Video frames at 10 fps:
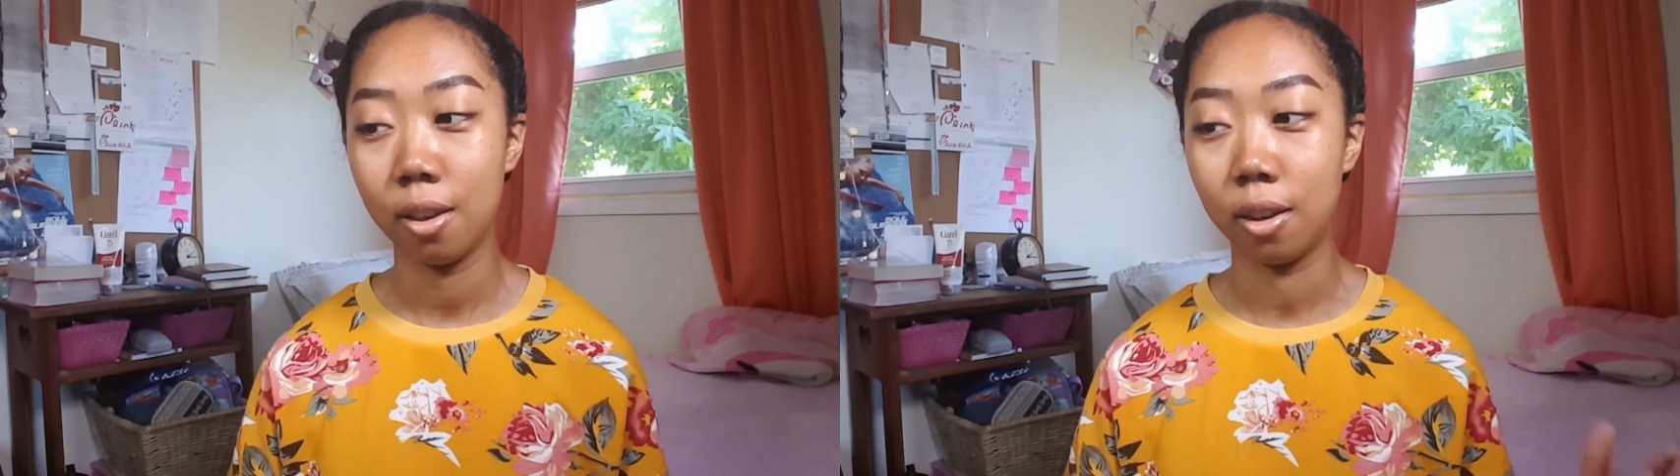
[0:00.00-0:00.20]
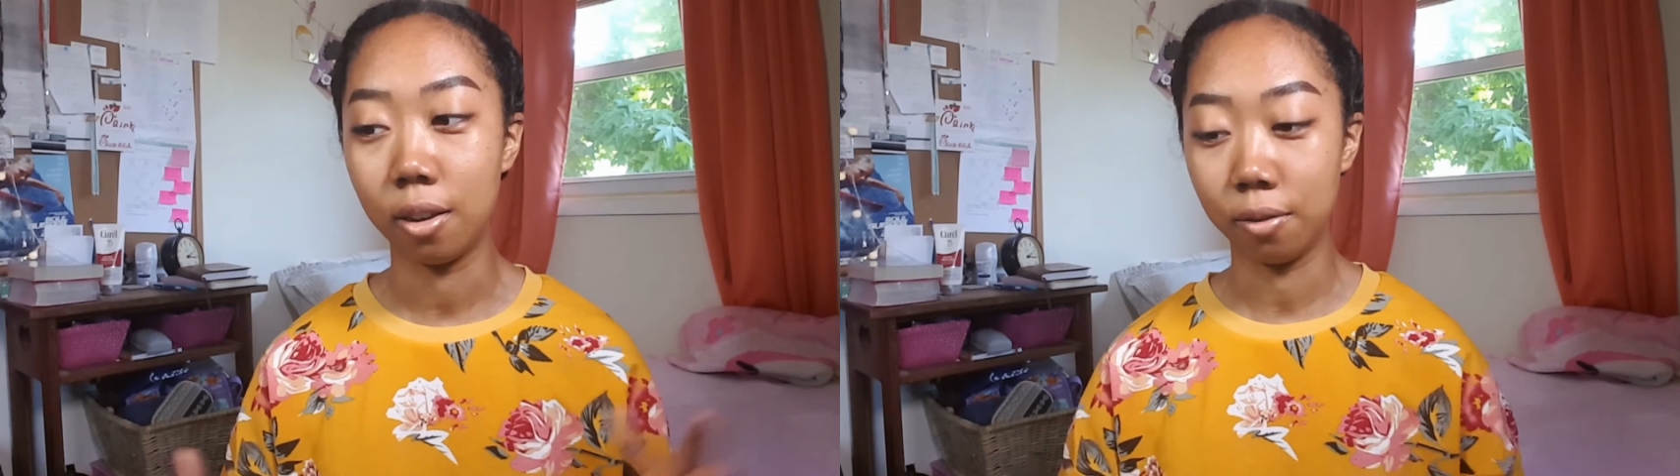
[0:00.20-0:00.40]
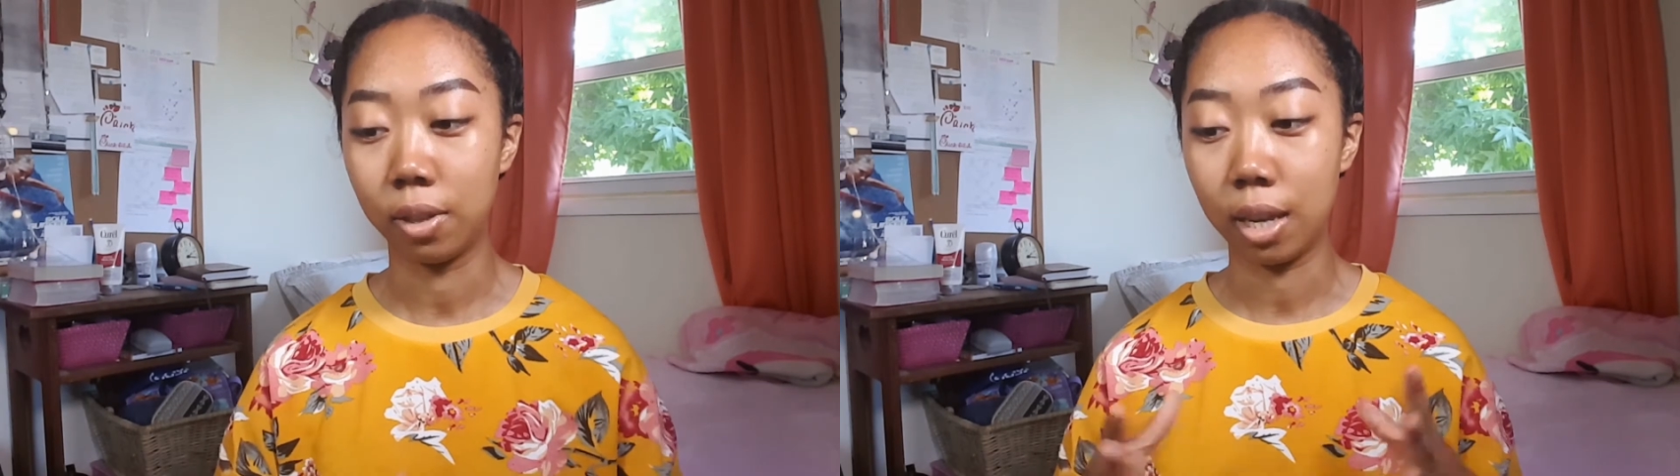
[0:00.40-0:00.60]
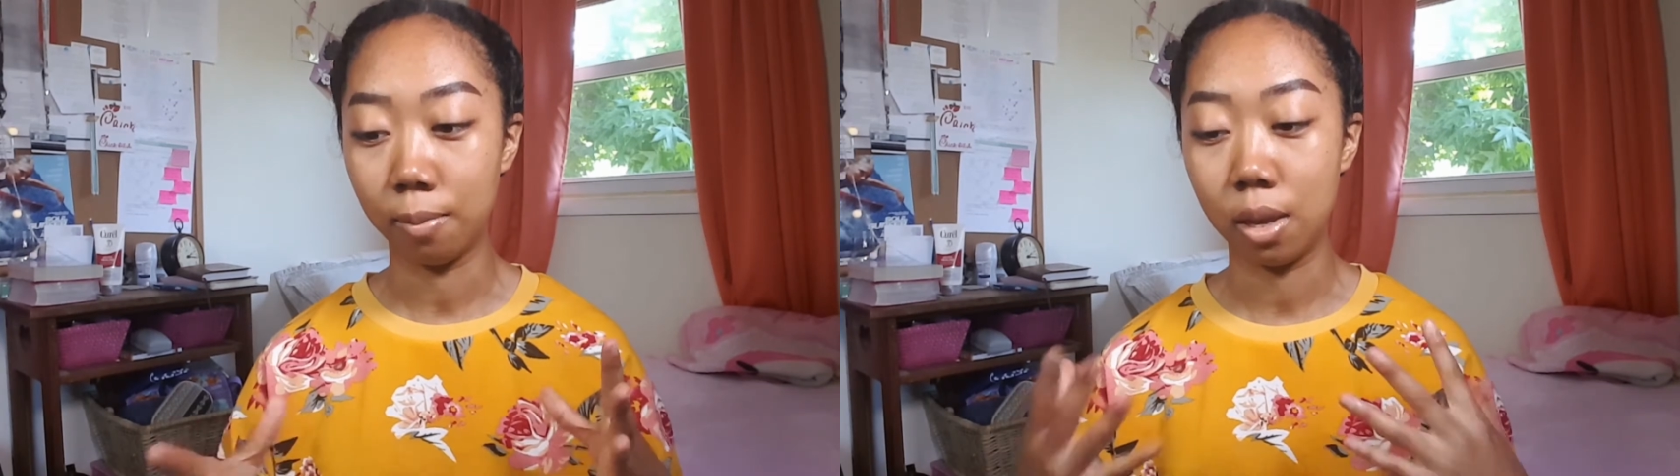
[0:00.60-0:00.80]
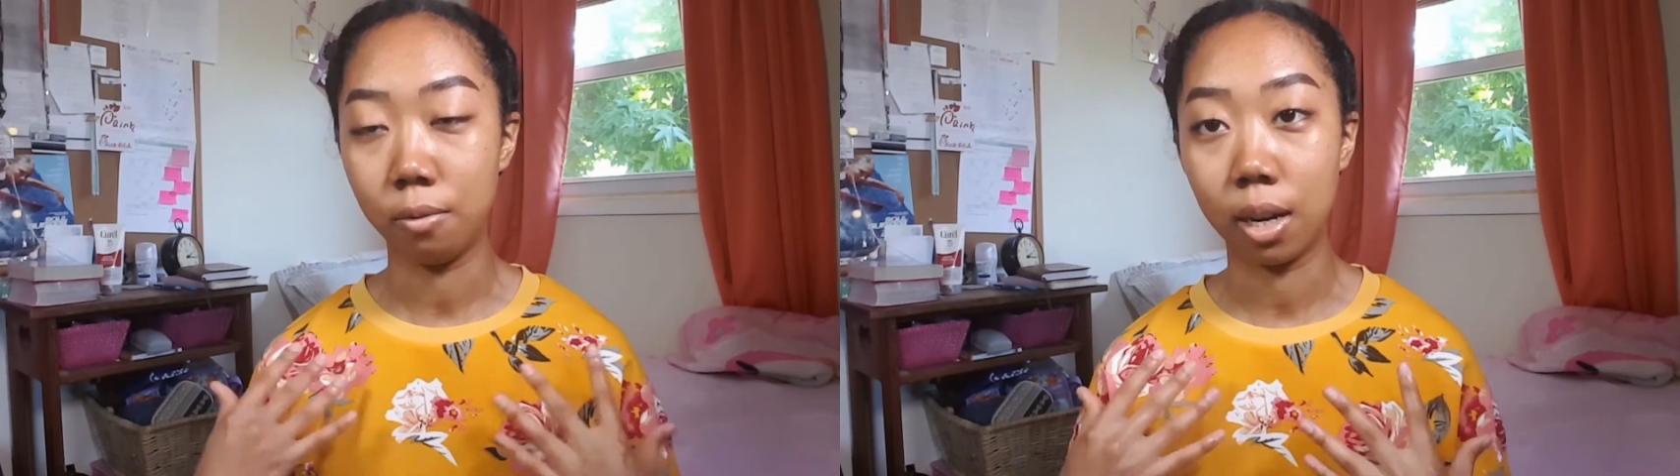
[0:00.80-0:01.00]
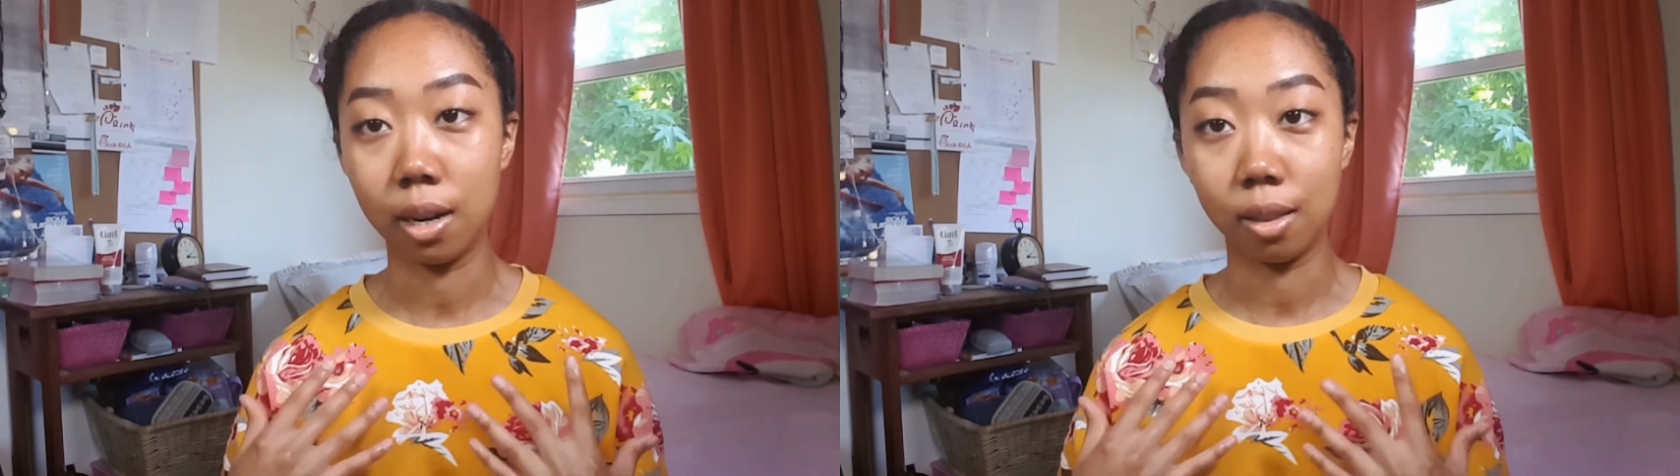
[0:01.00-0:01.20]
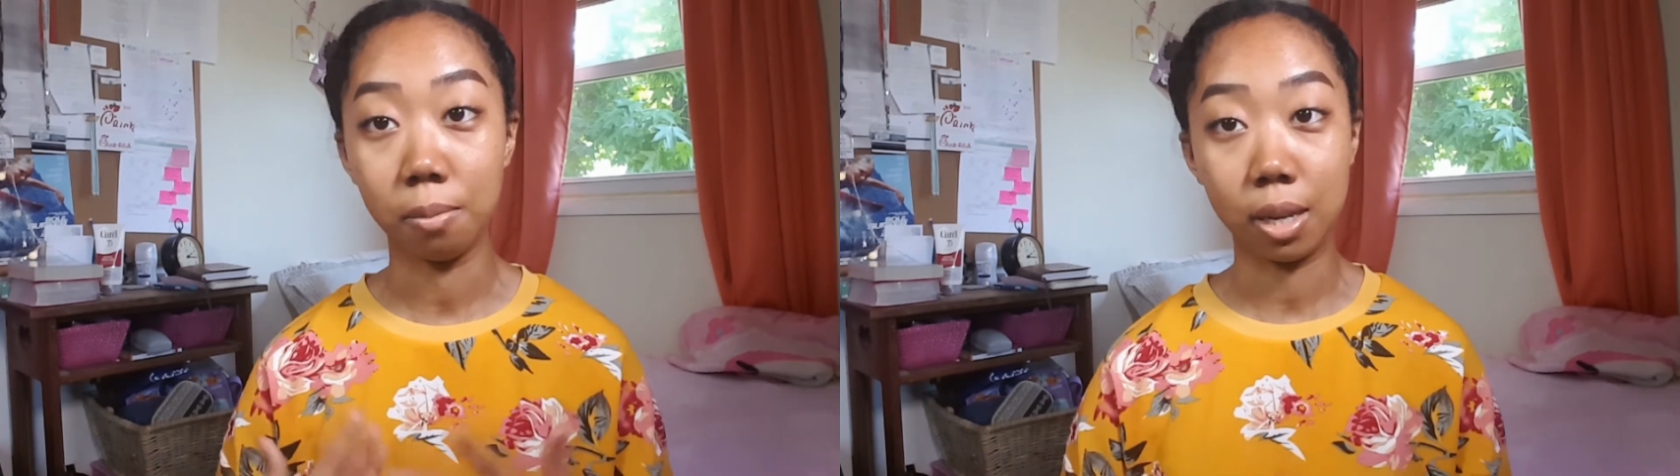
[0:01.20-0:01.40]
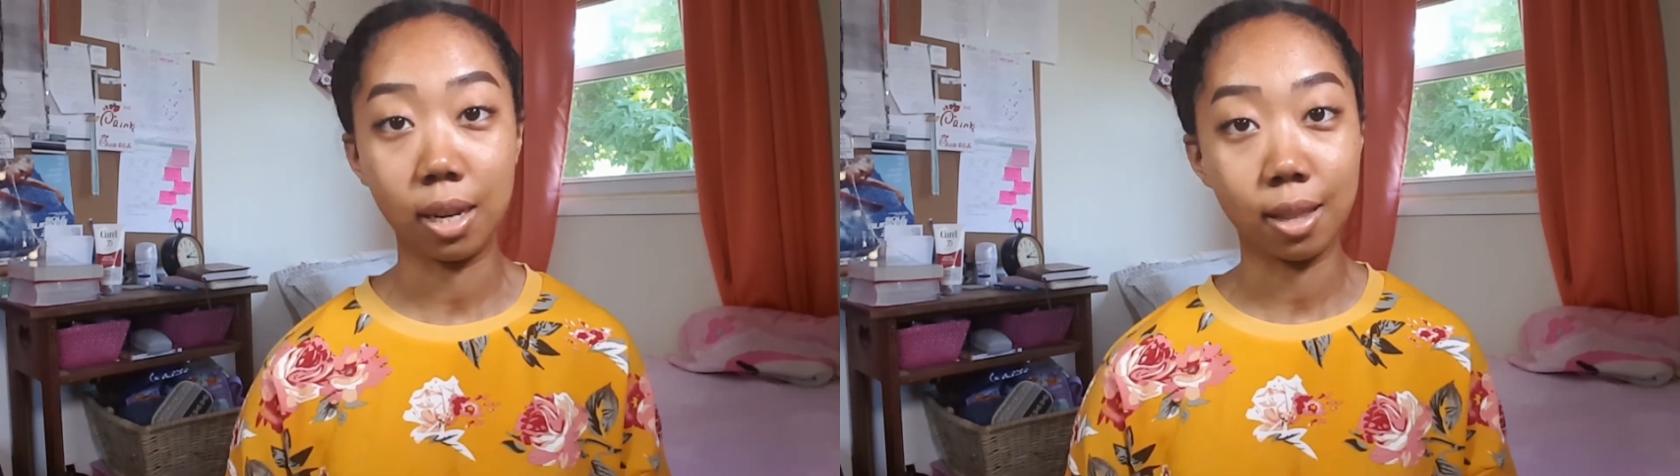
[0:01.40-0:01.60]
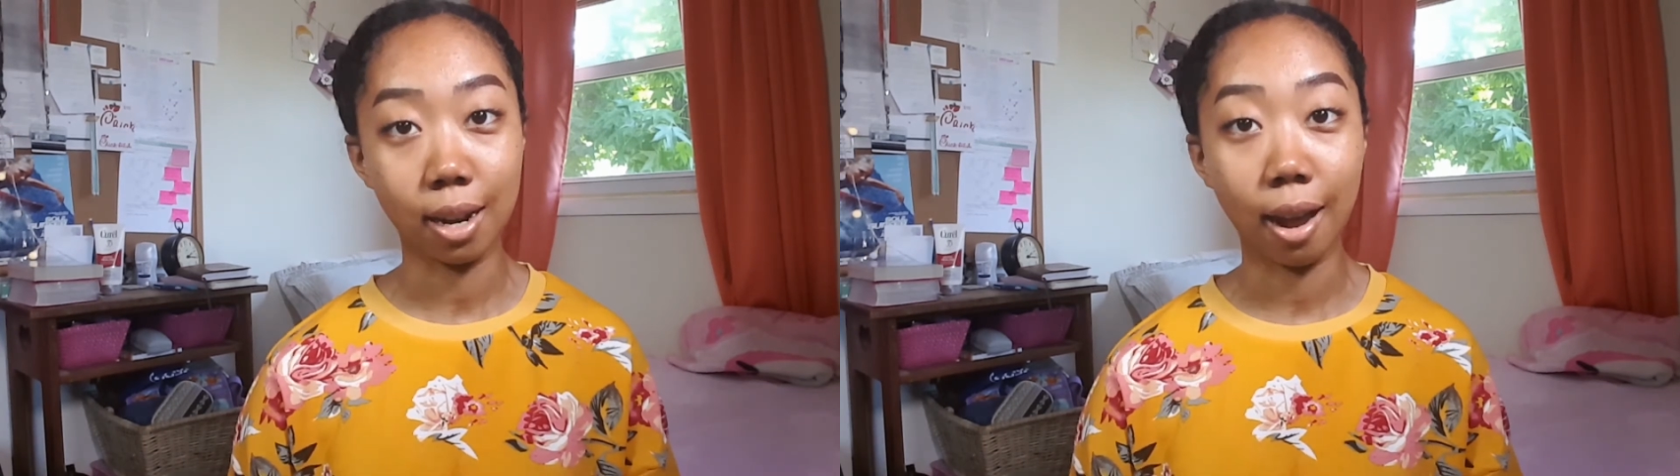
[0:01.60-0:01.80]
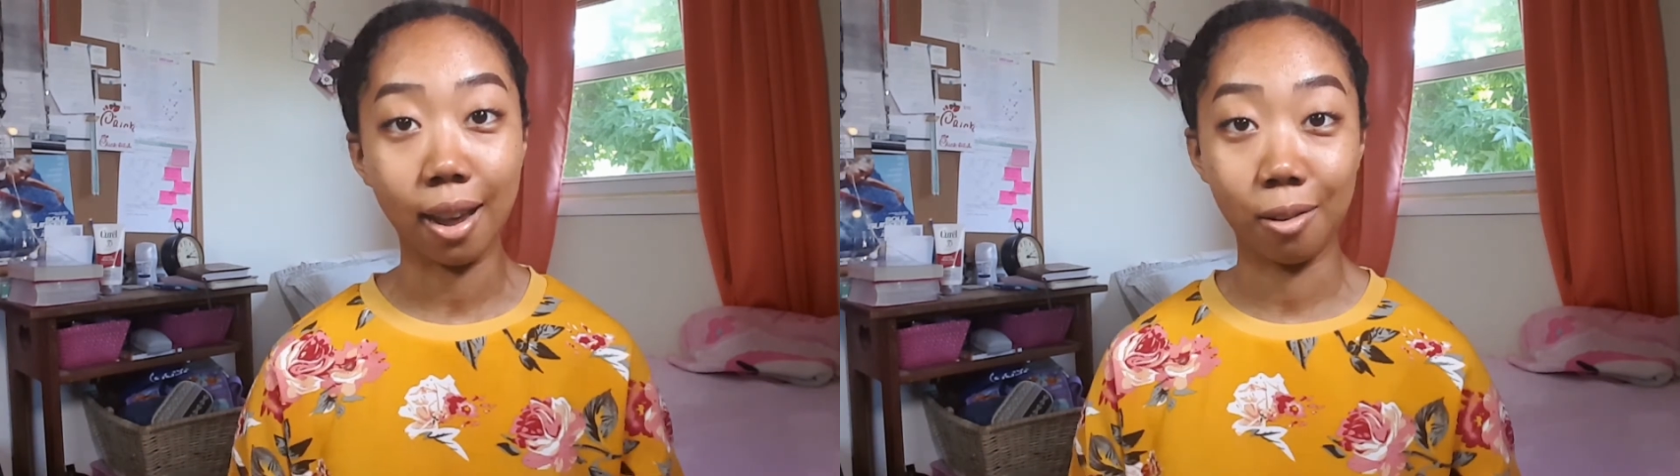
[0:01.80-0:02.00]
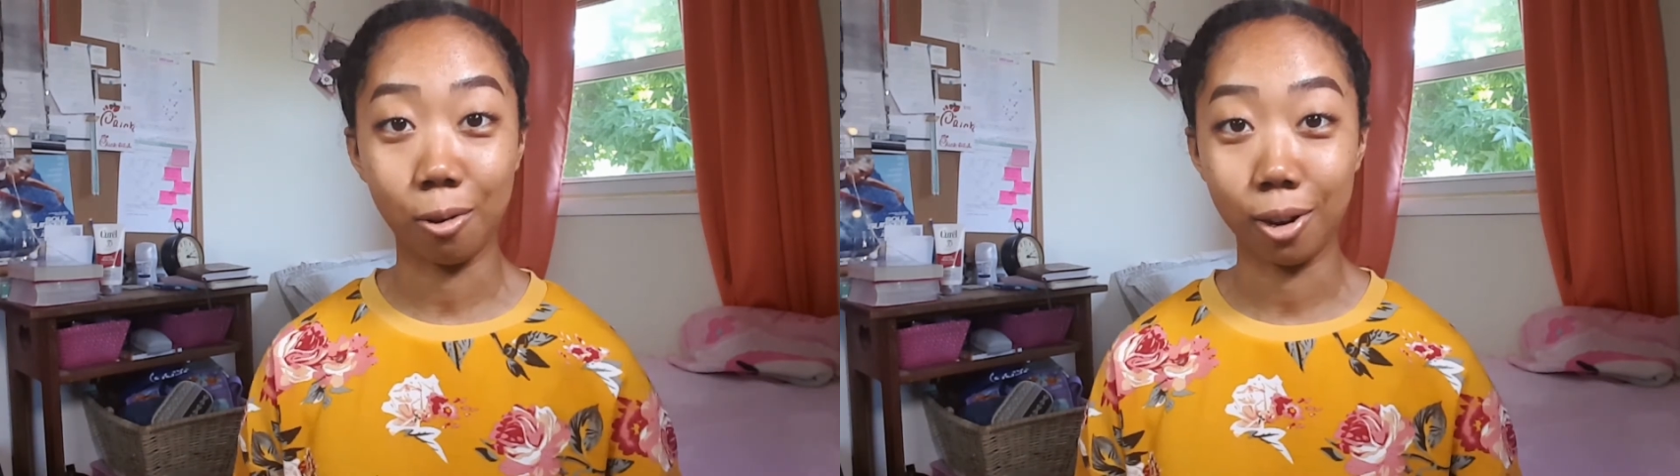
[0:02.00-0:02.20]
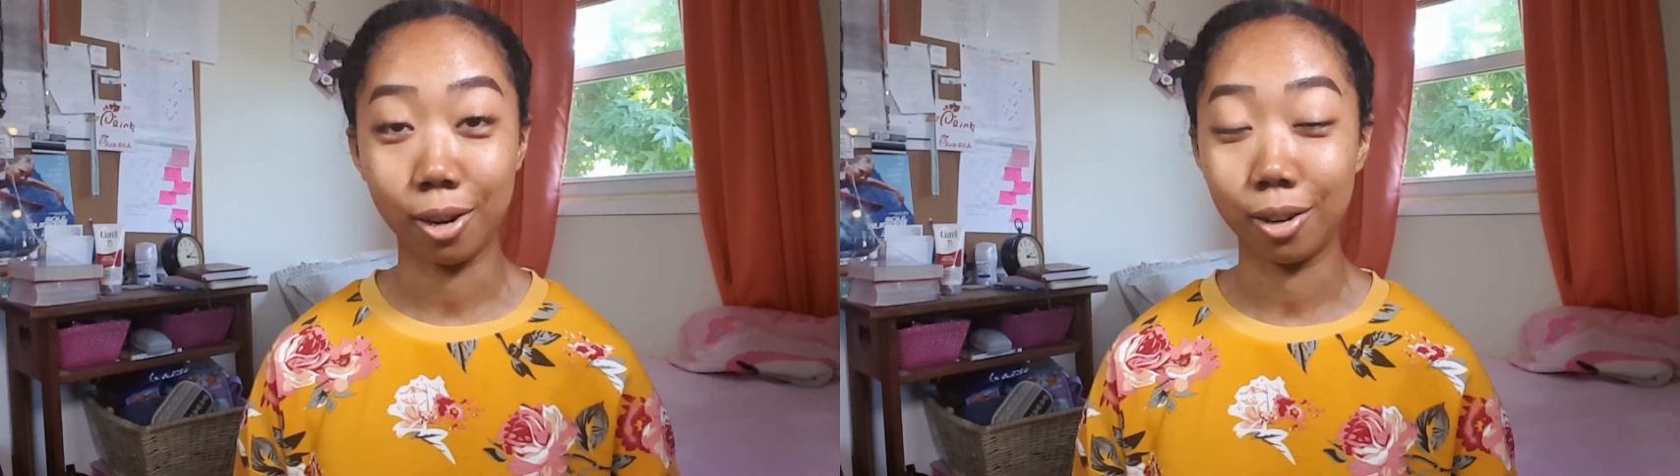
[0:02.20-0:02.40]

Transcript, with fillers: of like me wearing the beanie that I had ordered.